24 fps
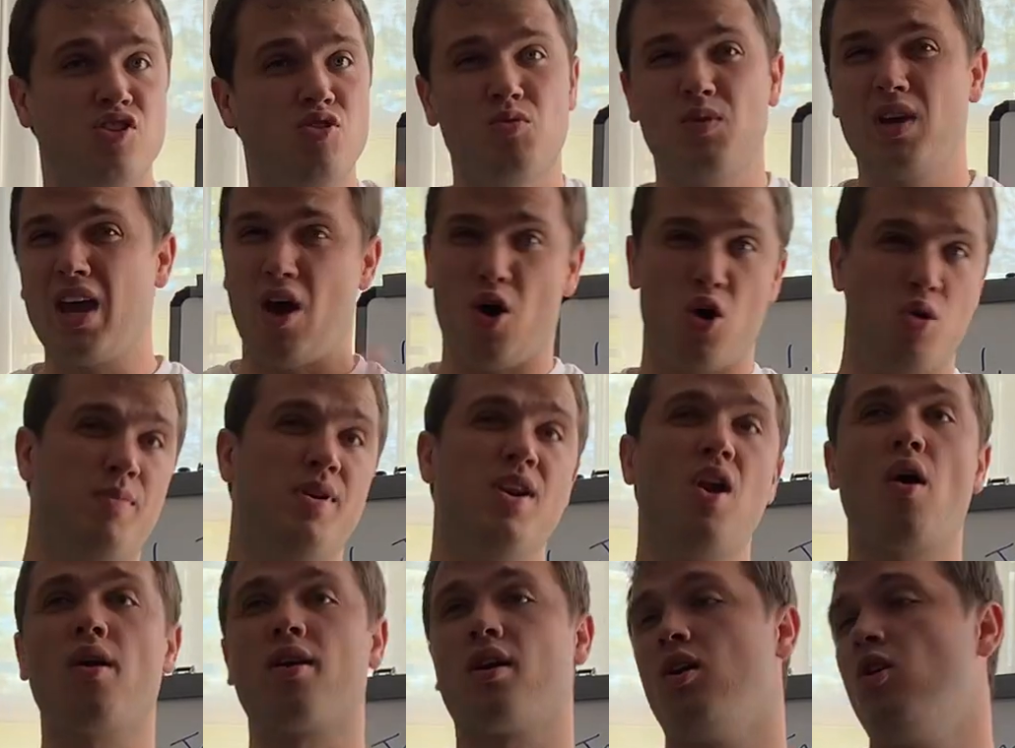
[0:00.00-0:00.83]
you get home at
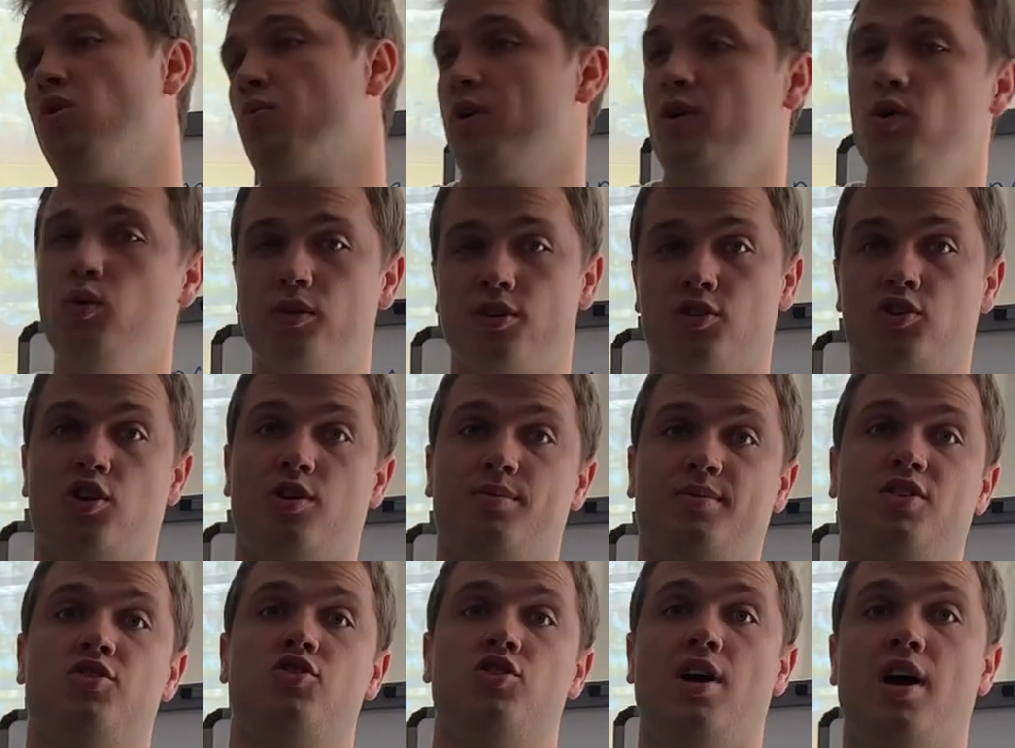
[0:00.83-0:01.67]
9 o'clock when all the shops
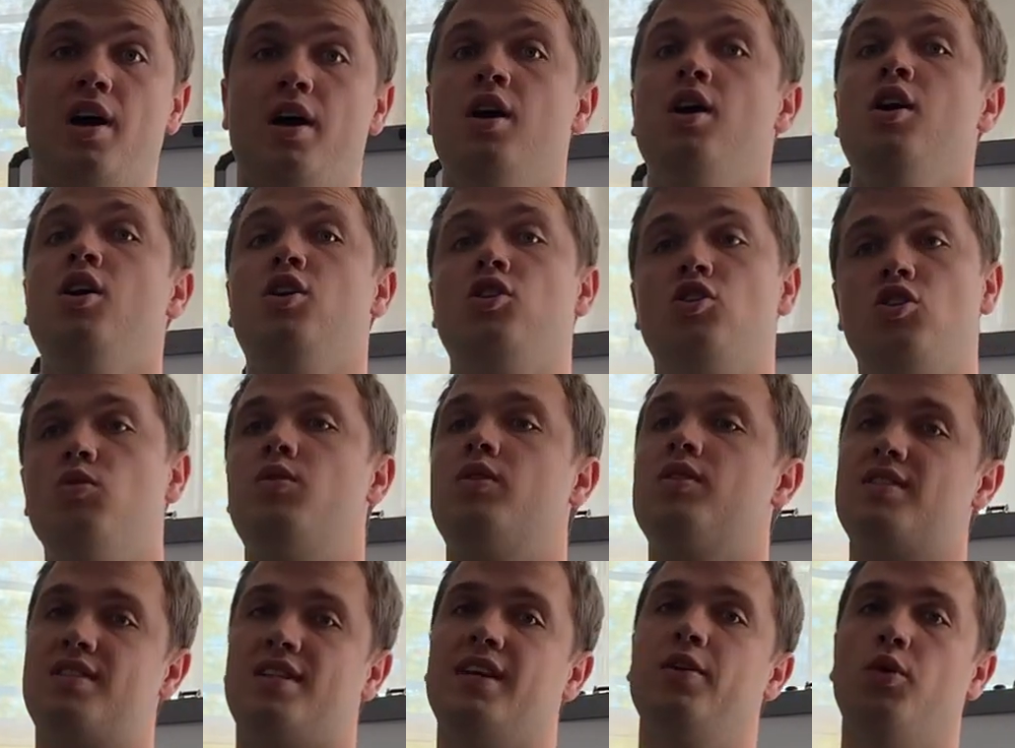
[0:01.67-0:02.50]
are shut, you can
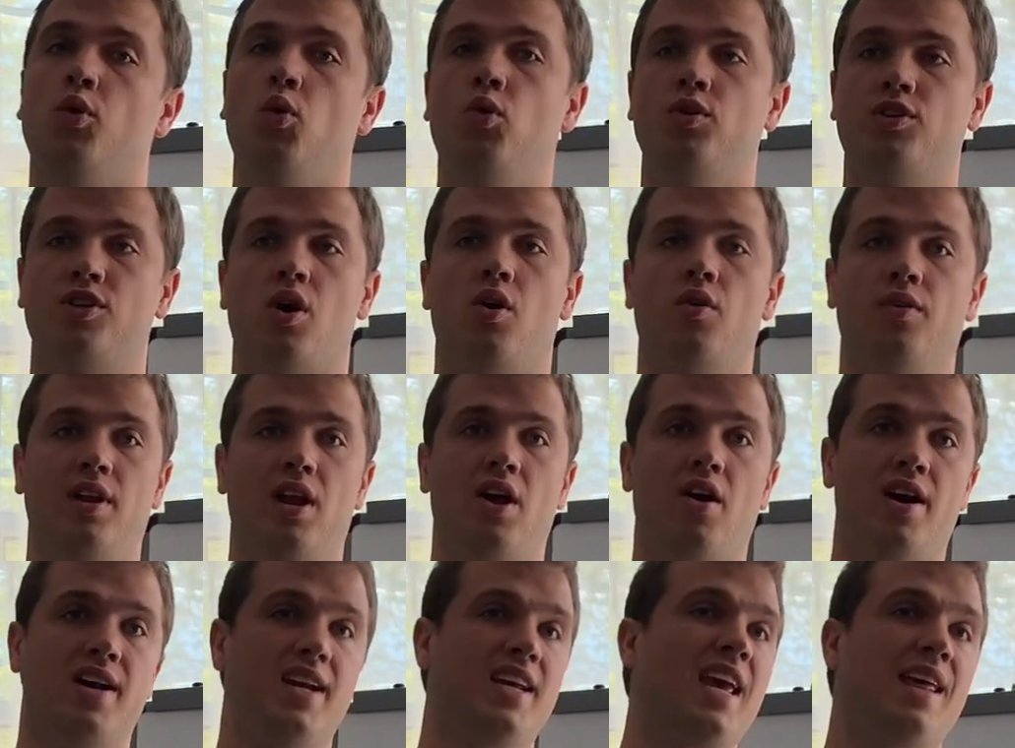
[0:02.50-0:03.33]
still order
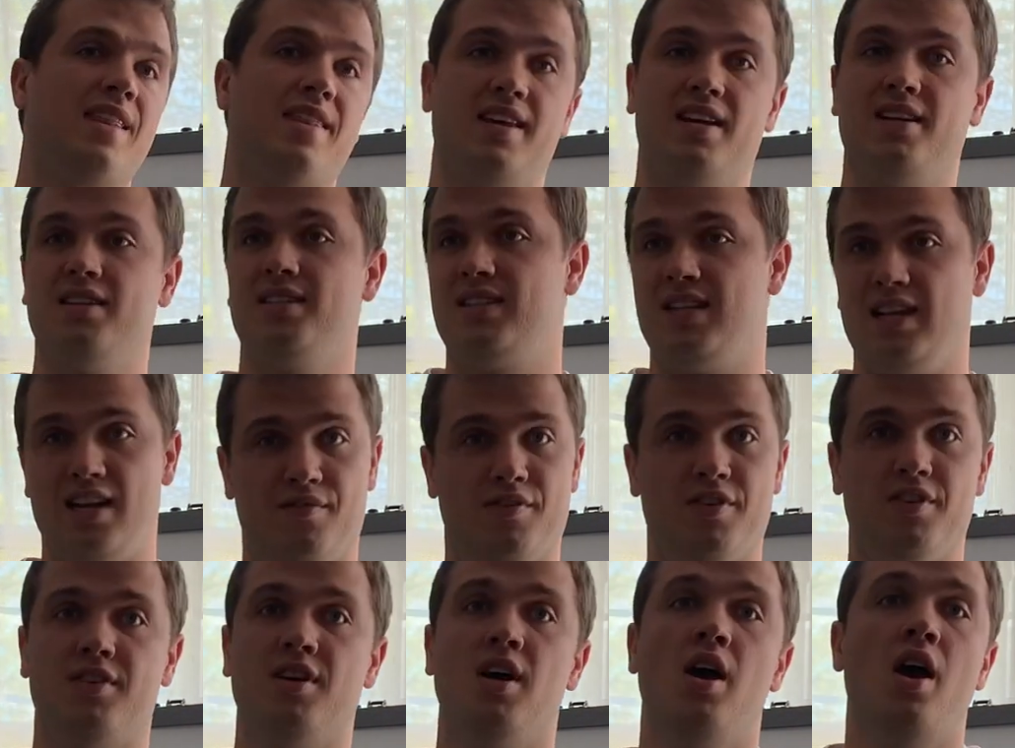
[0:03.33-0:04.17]
online and get things
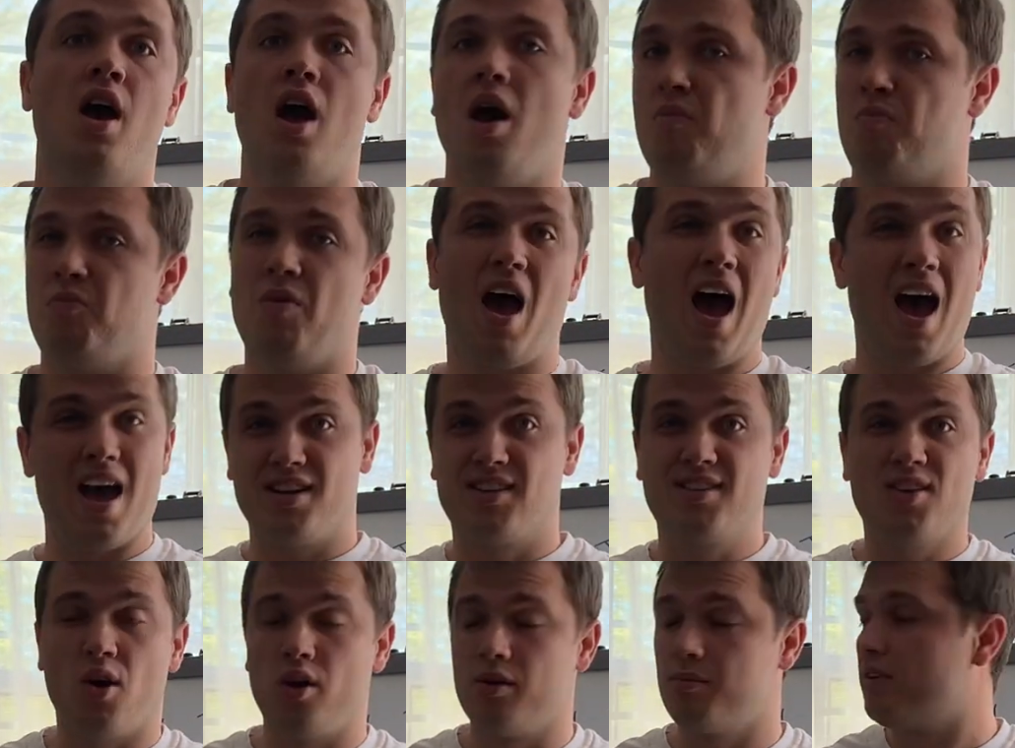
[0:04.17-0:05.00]
delivered at a
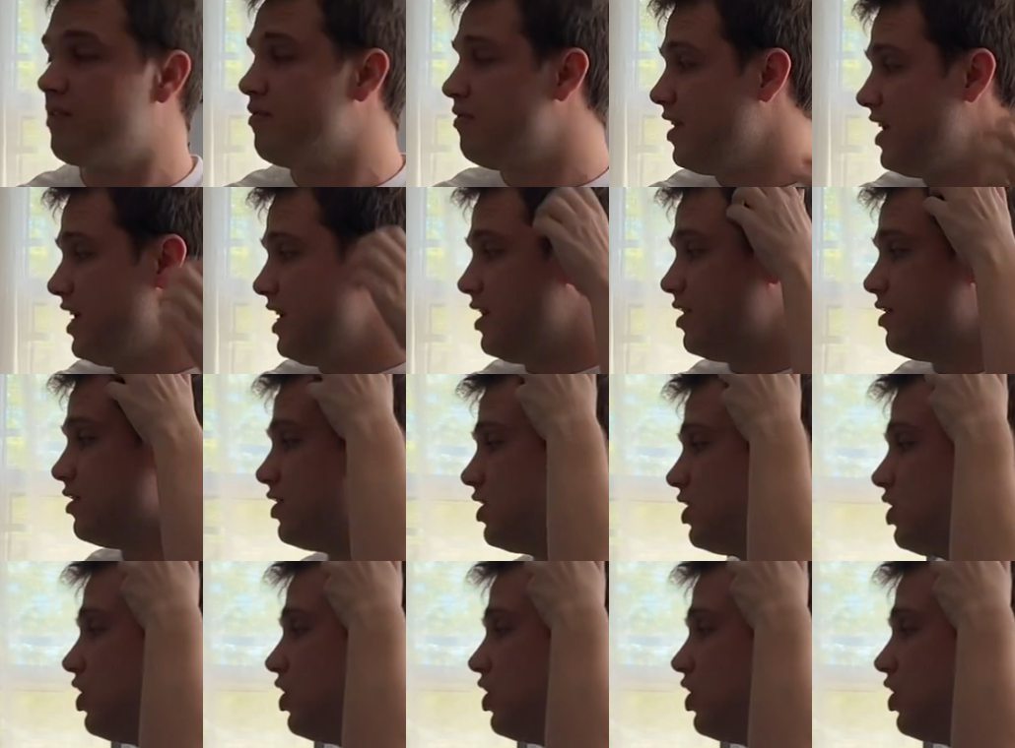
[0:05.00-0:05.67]
time convenient to